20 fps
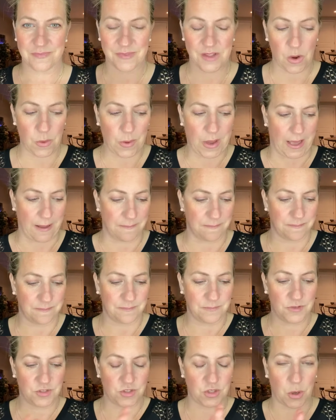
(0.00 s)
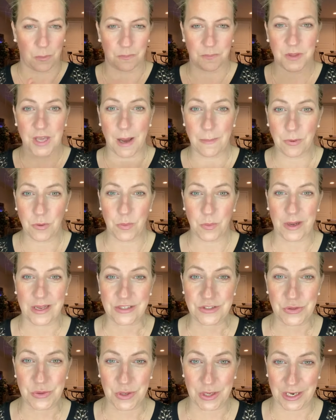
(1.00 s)
Okay, so a couple
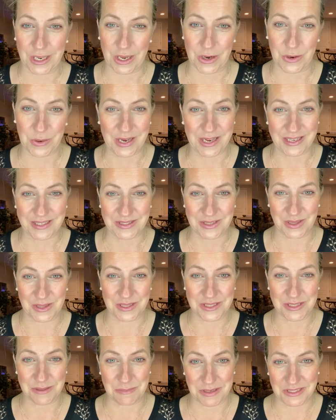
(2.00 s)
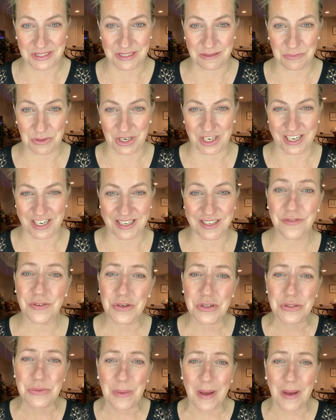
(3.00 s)
ways you can get your hands on this amazing product. First